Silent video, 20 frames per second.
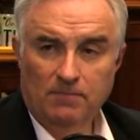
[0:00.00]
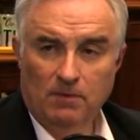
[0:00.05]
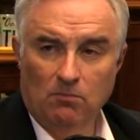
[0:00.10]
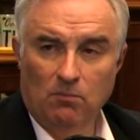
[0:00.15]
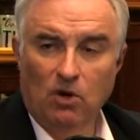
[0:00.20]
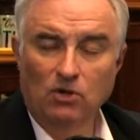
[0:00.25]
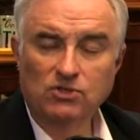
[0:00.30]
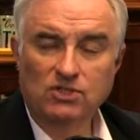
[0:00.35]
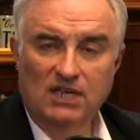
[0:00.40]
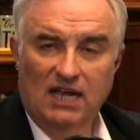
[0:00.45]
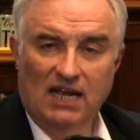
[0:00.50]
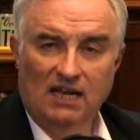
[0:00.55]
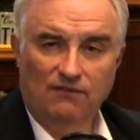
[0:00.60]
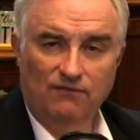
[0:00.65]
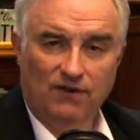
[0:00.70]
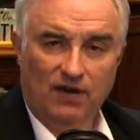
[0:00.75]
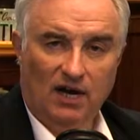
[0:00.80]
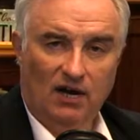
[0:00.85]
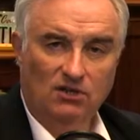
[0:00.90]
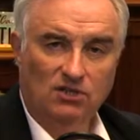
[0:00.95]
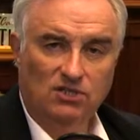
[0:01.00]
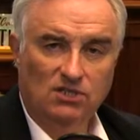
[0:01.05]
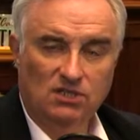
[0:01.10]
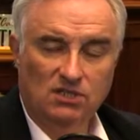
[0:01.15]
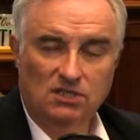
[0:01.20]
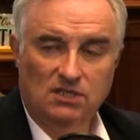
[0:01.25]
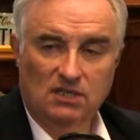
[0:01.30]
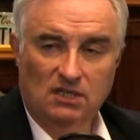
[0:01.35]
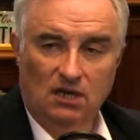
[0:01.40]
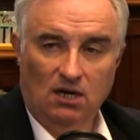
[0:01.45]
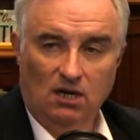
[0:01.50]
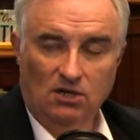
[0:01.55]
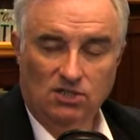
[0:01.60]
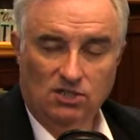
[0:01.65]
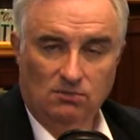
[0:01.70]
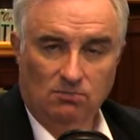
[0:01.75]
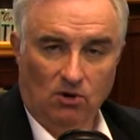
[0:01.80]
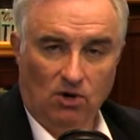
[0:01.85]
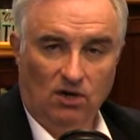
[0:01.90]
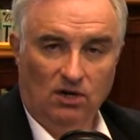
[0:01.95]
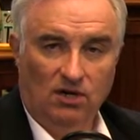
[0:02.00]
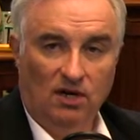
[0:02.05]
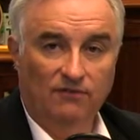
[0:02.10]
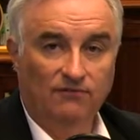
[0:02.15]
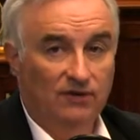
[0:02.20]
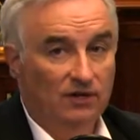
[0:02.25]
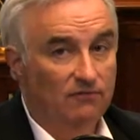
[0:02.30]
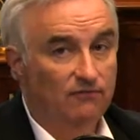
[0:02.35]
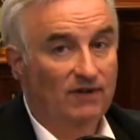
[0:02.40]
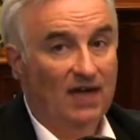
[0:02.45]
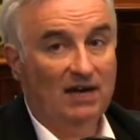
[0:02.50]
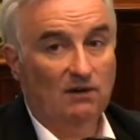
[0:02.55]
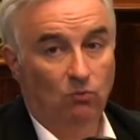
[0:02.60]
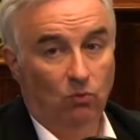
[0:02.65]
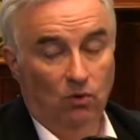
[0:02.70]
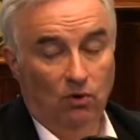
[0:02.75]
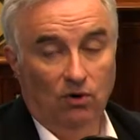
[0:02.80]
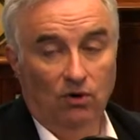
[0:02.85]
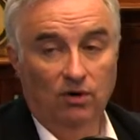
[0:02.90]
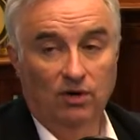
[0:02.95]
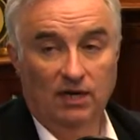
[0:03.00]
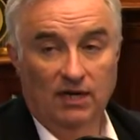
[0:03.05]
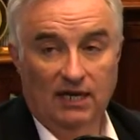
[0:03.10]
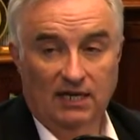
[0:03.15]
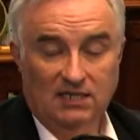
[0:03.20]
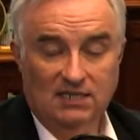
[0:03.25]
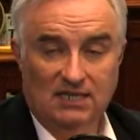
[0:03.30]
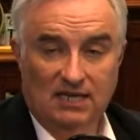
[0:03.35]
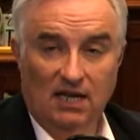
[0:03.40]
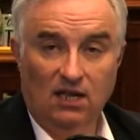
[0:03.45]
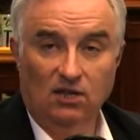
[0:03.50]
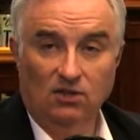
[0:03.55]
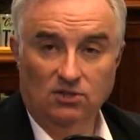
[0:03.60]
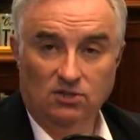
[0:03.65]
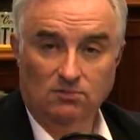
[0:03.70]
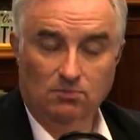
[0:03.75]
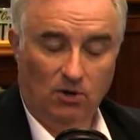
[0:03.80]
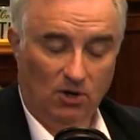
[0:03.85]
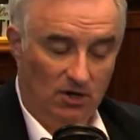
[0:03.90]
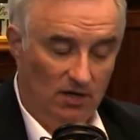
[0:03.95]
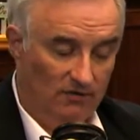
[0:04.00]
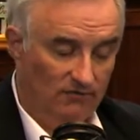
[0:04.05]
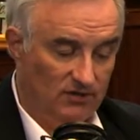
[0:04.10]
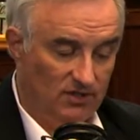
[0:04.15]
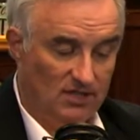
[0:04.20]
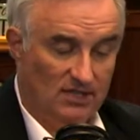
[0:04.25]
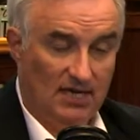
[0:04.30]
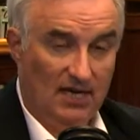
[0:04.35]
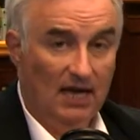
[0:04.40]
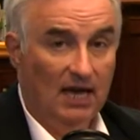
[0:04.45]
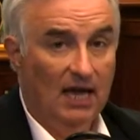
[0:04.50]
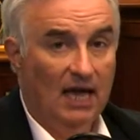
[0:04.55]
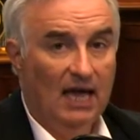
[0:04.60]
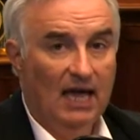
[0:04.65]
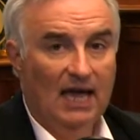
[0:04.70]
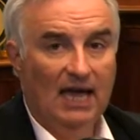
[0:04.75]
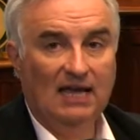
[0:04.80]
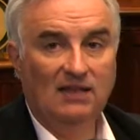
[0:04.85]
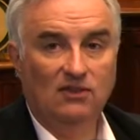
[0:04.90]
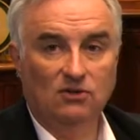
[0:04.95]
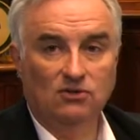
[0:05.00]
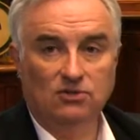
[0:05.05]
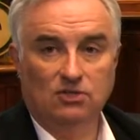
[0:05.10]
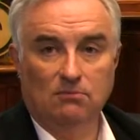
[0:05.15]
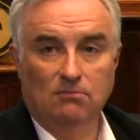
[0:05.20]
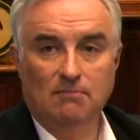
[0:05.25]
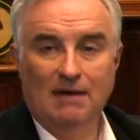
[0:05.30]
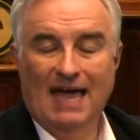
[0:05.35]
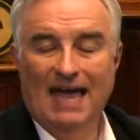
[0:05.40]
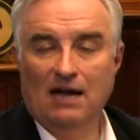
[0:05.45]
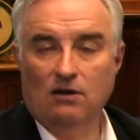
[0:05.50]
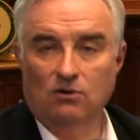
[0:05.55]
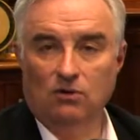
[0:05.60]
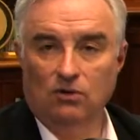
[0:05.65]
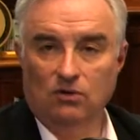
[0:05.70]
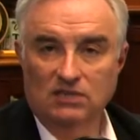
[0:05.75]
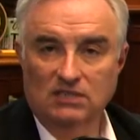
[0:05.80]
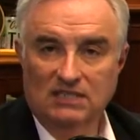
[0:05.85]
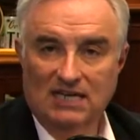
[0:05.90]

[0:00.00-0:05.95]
Most antiviruses are smart enough, and in fact, Word and Excel are smart enough to say, hey, there's a macro